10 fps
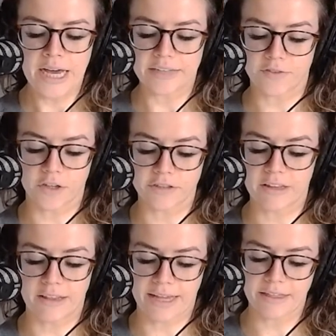As far as
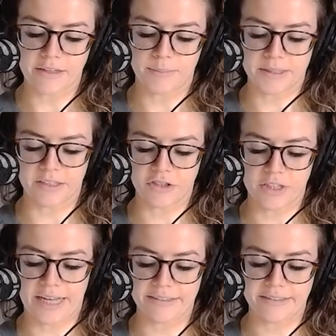the lengthened
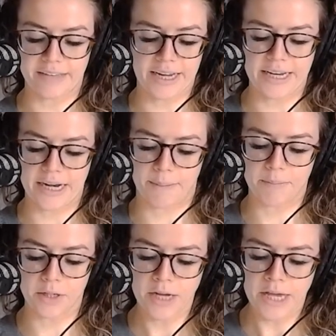position, that second
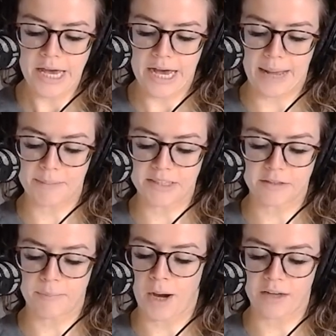number, it's
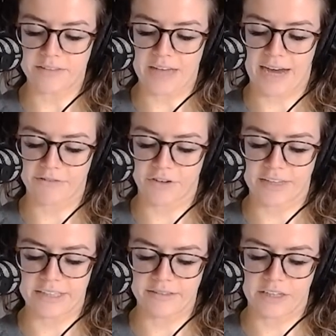the pause after
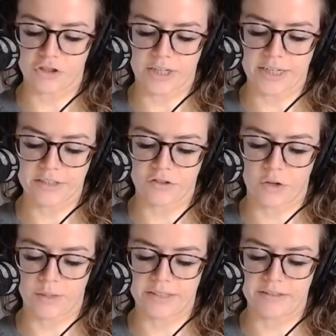the eccentric.
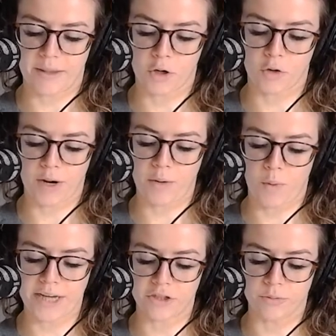So it's a great
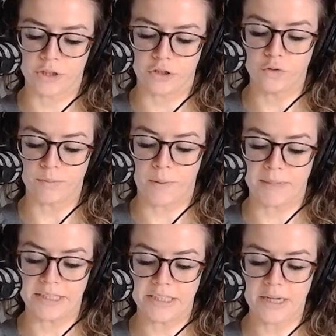way to reduce
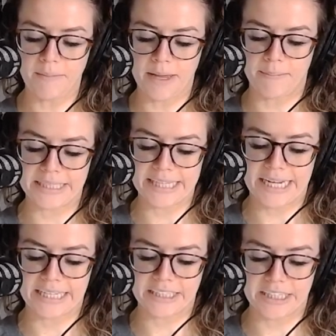momentum and
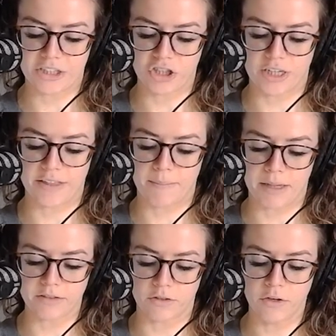maintain tension in the
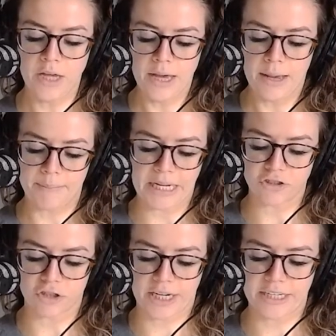muscle
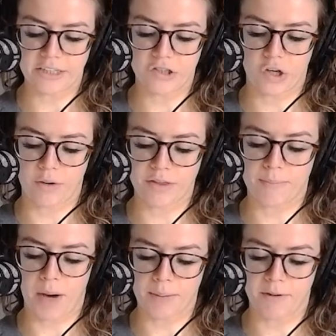being trained. So at the
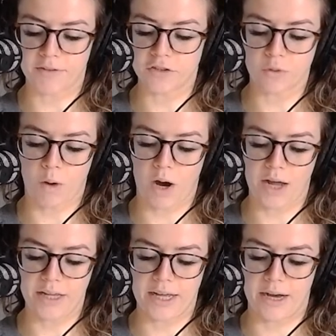bottom of a
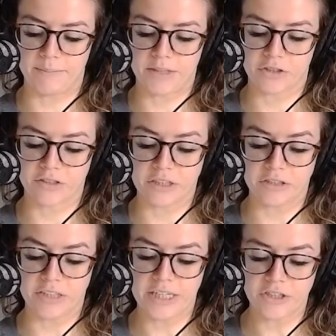squat, there's
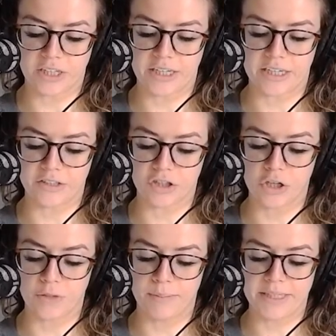still tension, and it's a
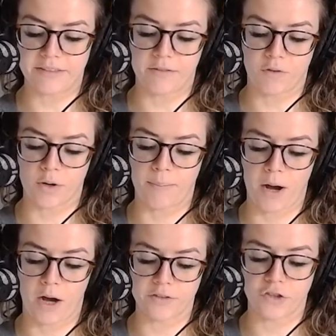good place for a
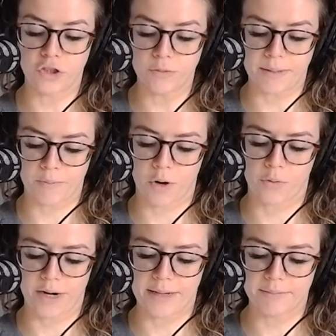pause to be
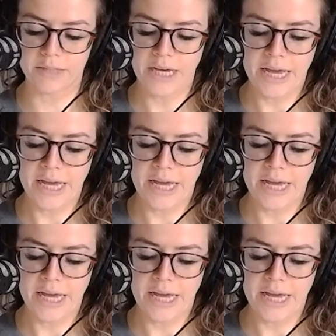programmed.